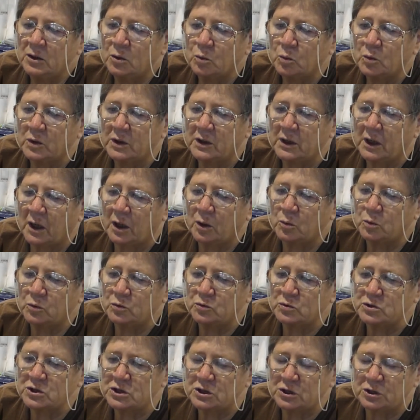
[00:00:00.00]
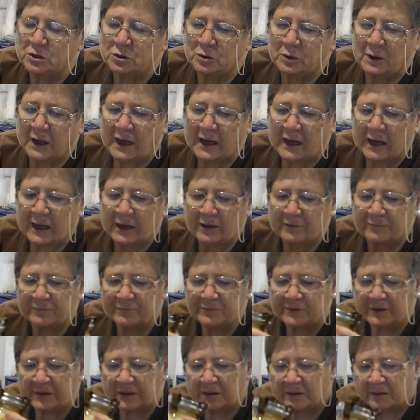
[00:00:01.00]
What I will do
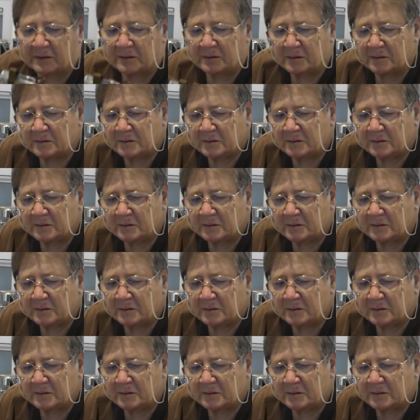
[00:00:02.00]
after